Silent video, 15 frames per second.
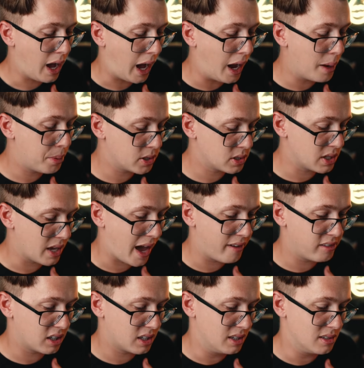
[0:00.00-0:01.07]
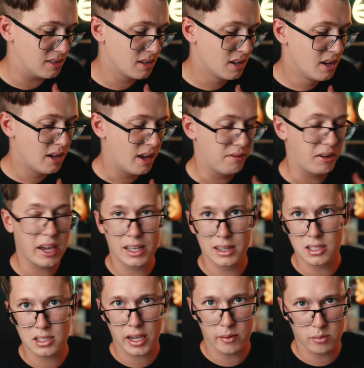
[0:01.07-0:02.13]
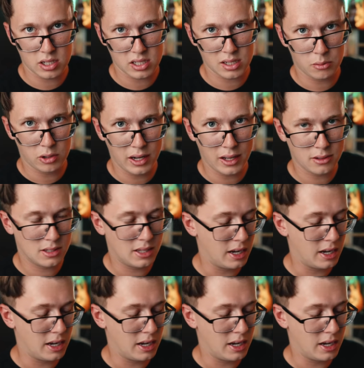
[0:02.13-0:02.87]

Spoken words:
I personally have it because if I hand this camera to someone else,